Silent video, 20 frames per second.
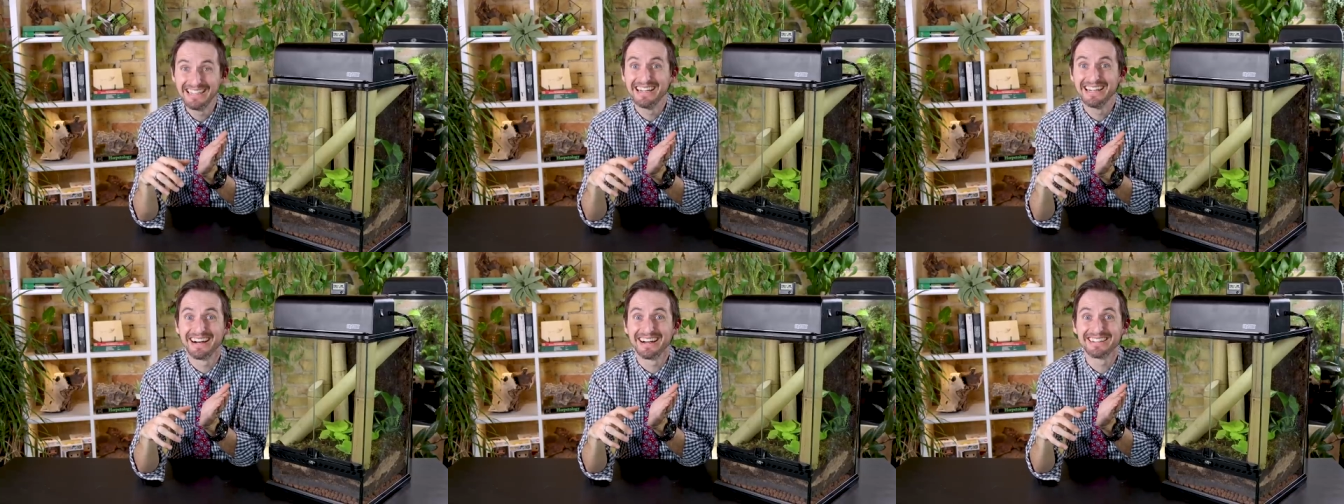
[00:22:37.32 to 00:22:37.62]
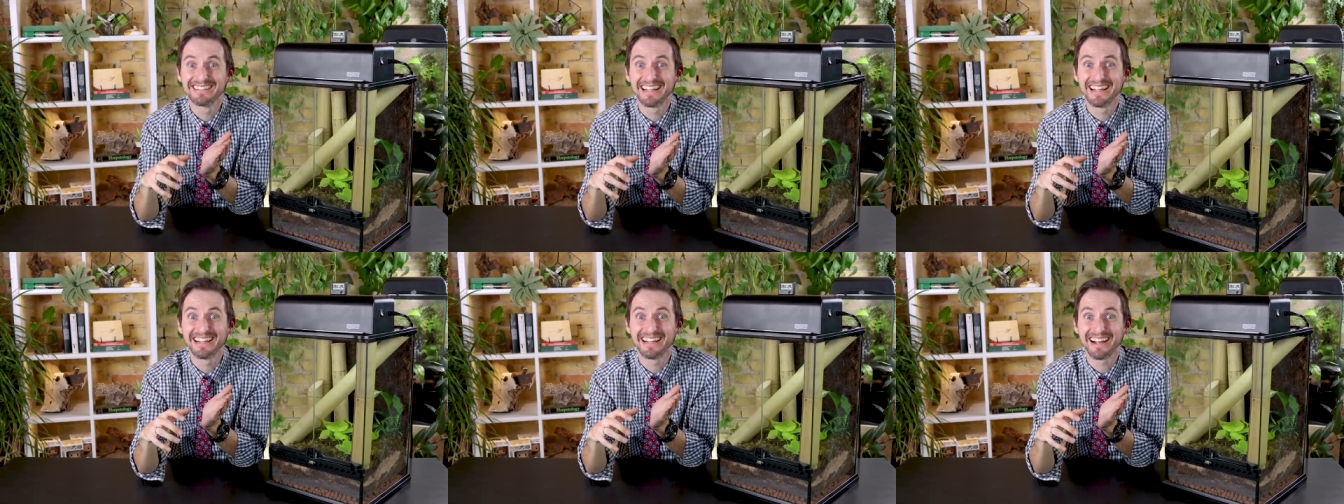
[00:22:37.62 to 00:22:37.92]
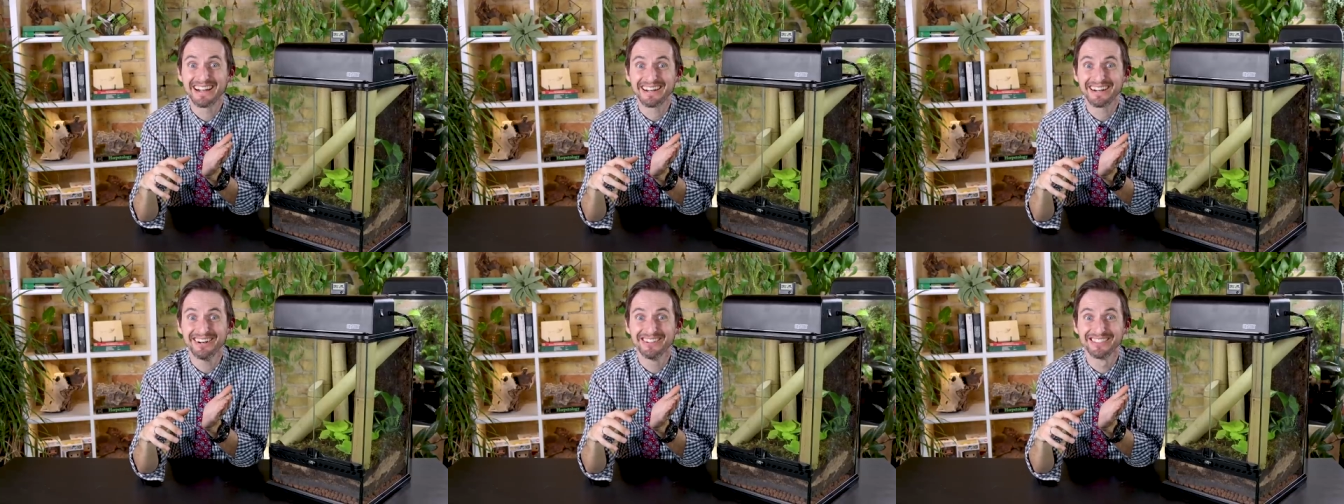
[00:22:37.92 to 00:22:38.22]
Neon day
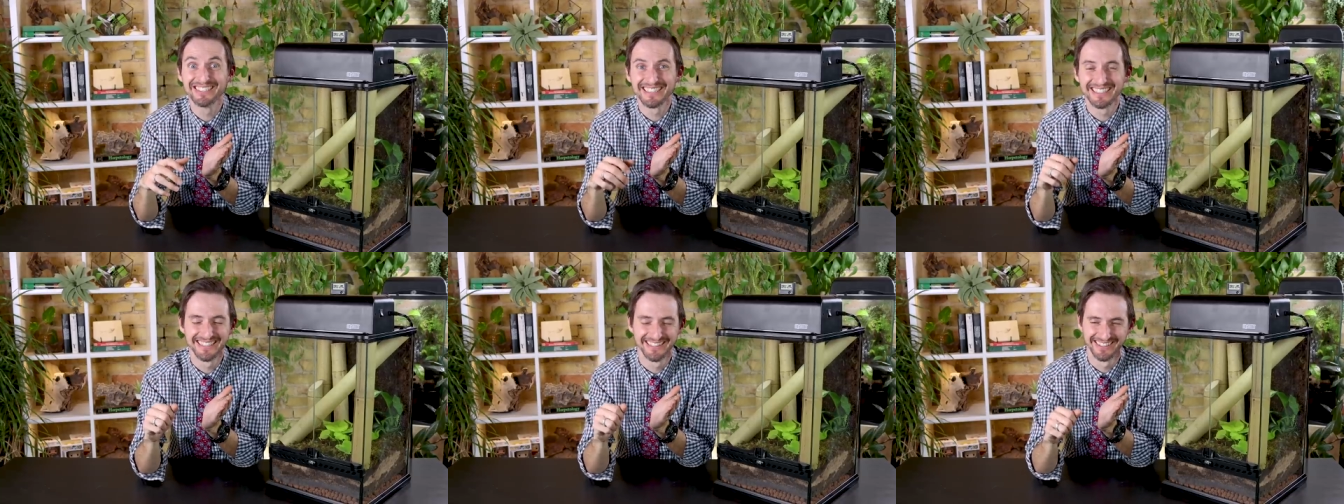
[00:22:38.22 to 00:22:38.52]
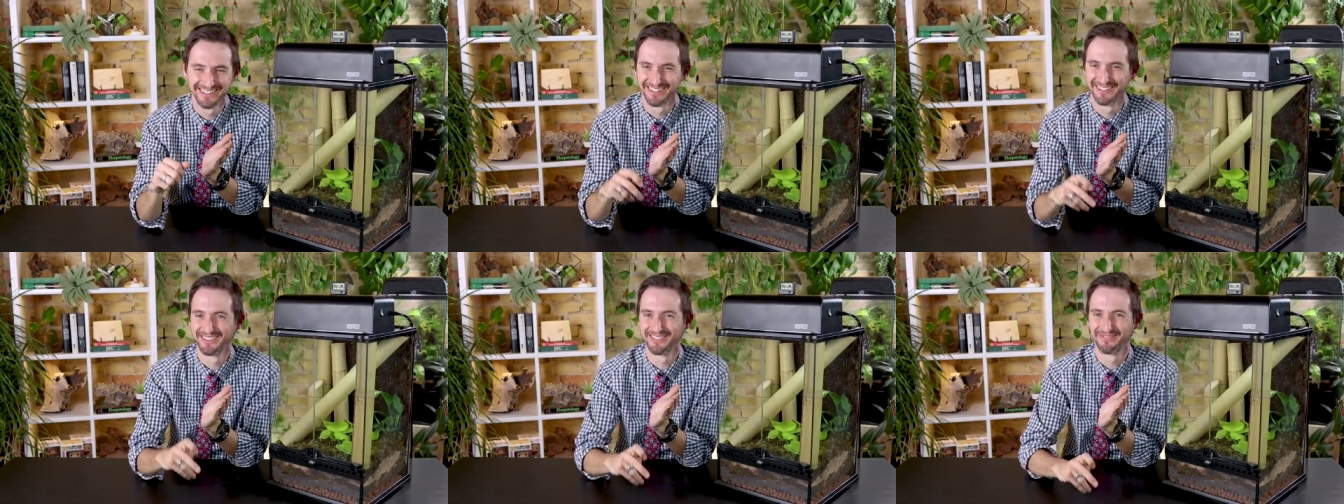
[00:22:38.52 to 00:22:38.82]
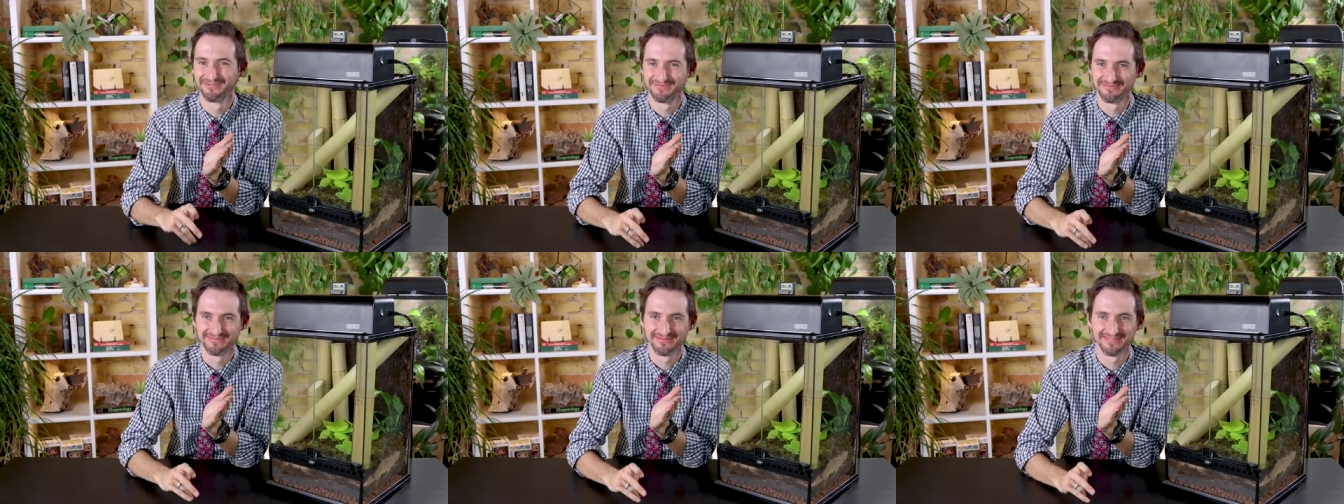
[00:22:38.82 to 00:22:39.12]
geckos!
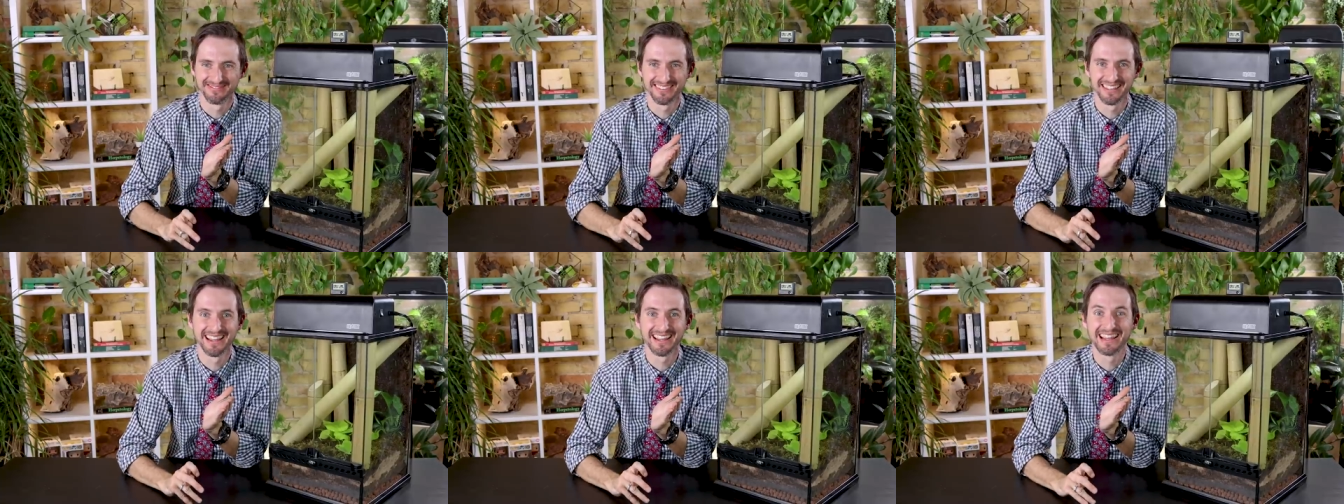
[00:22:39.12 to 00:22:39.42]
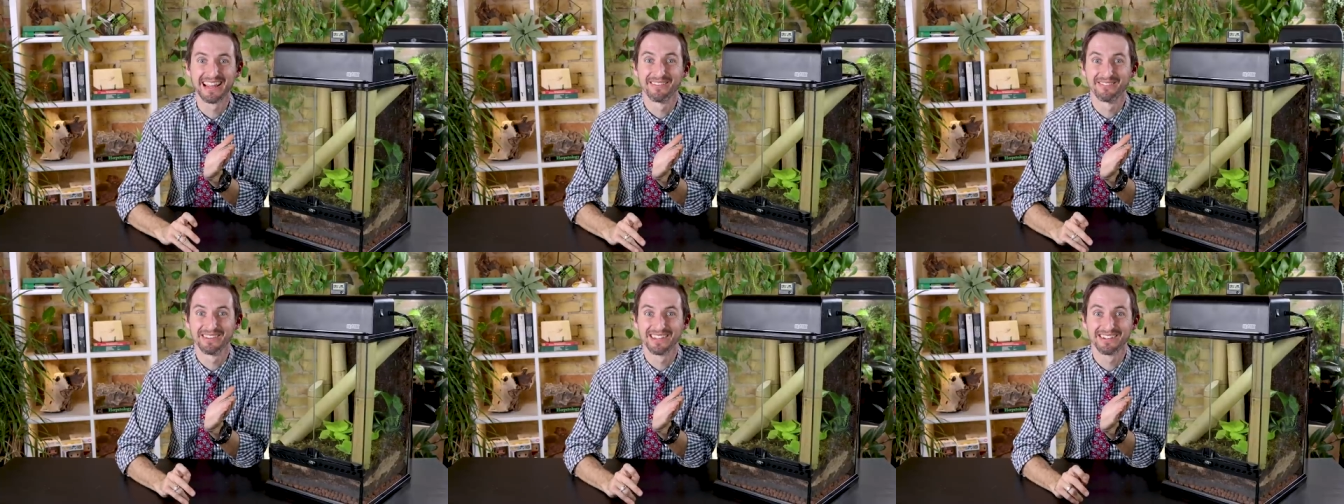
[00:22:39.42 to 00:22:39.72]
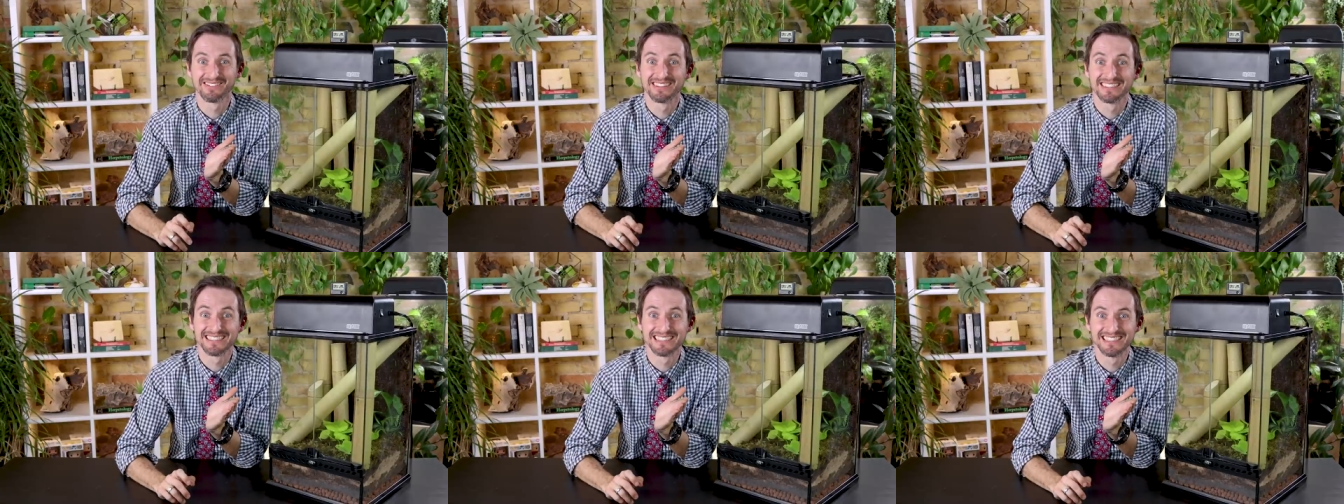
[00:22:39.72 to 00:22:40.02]
I can't
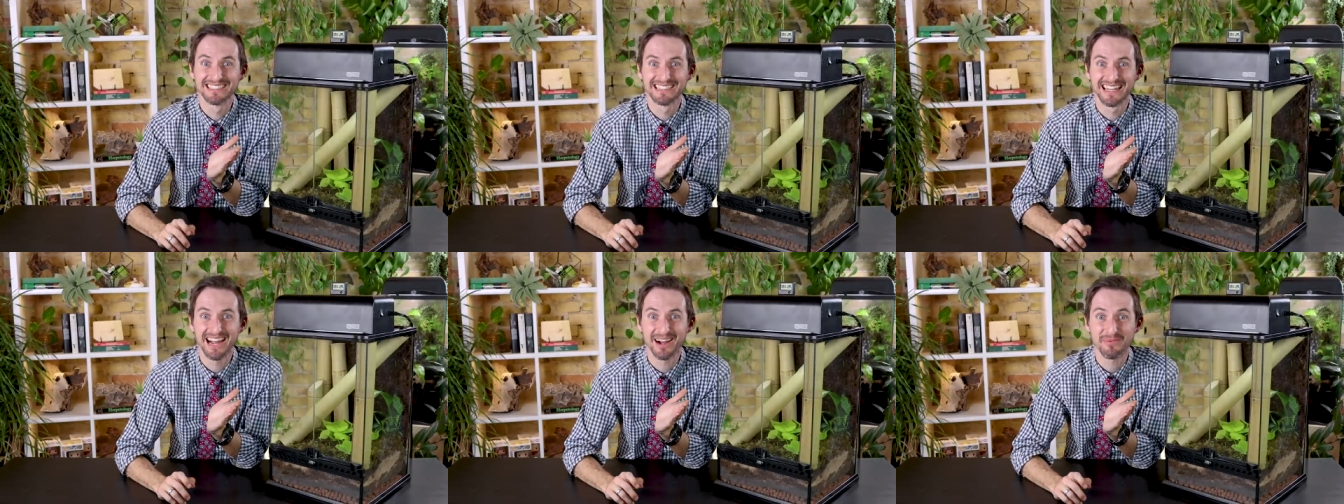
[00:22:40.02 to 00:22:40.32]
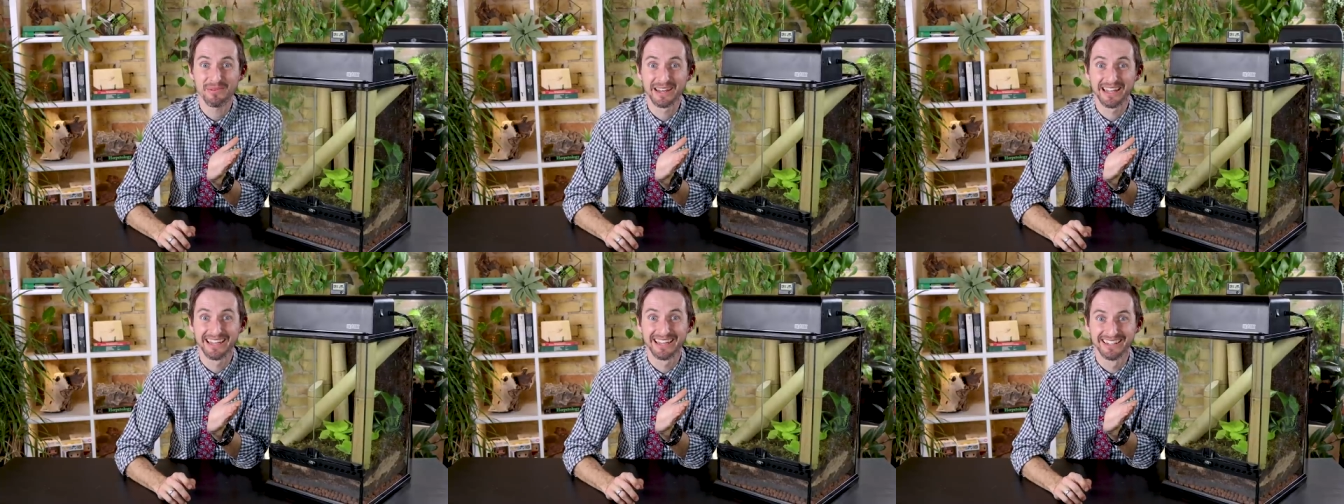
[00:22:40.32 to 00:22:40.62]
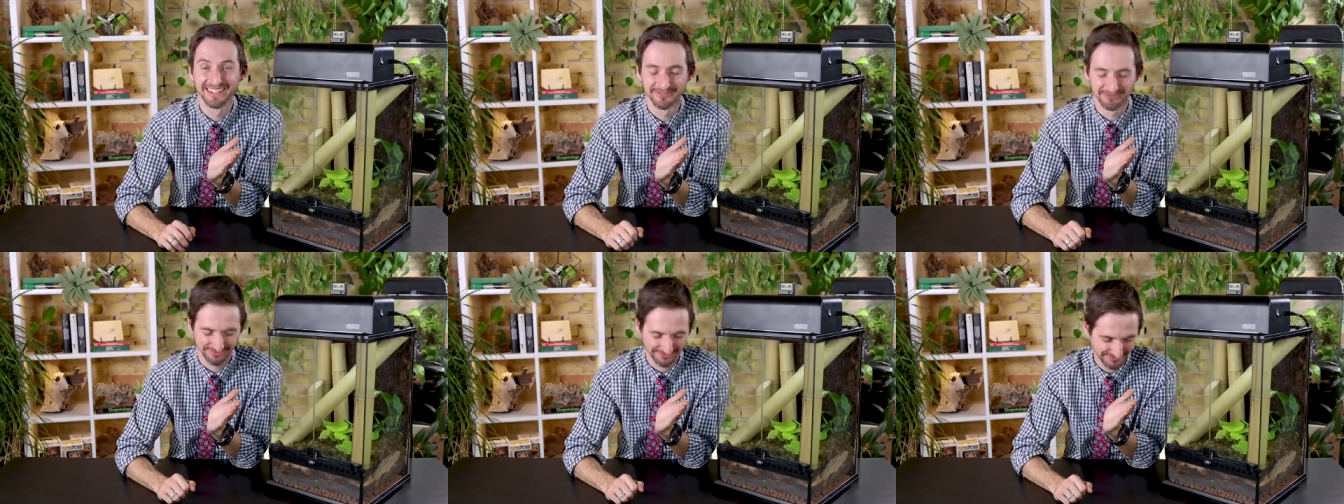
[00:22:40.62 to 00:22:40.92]
believe this is
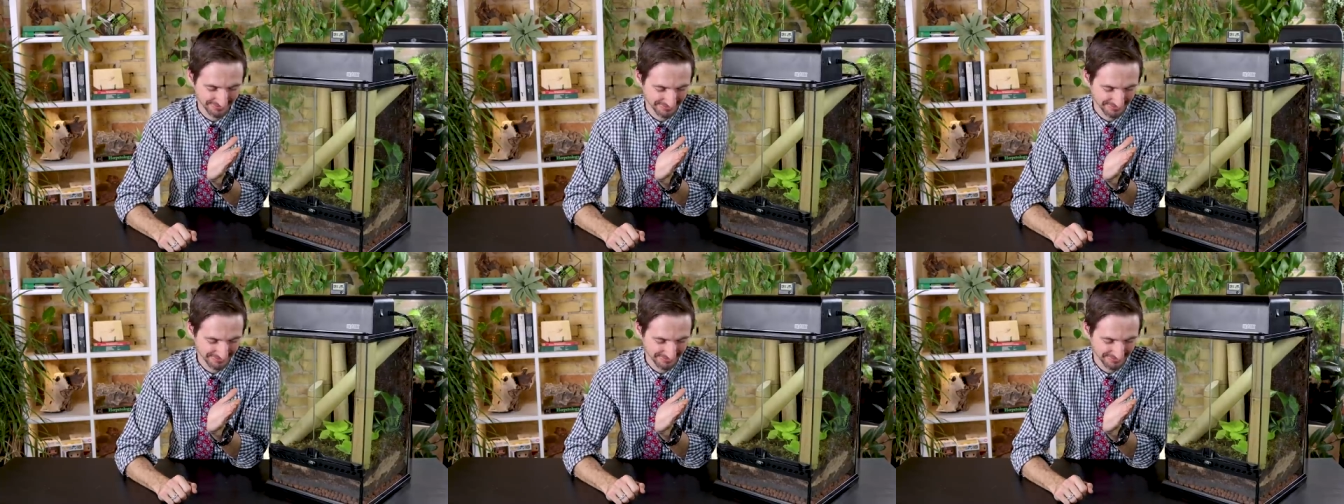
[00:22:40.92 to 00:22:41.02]
happening.